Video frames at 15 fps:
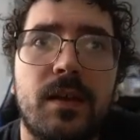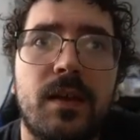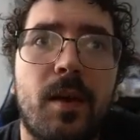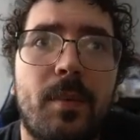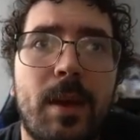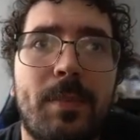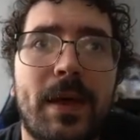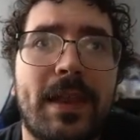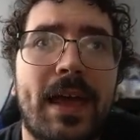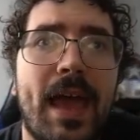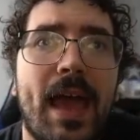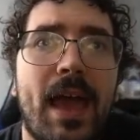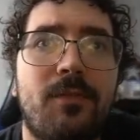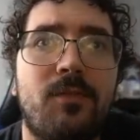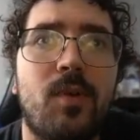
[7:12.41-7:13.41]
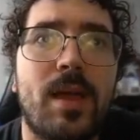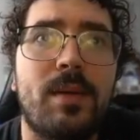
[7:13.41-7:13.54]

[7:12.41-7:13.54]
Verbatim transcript: Coming up on the halfway